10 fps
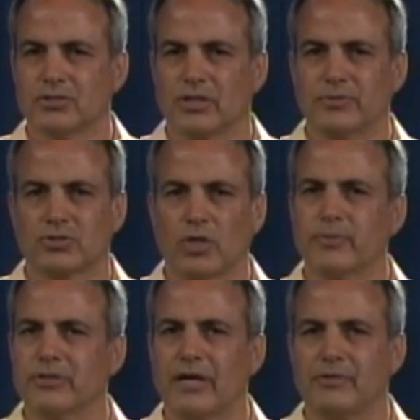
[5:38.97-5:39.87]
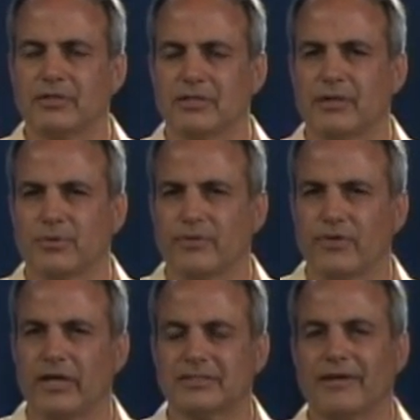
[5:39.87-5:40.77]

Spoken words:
So I've been sober a number of years.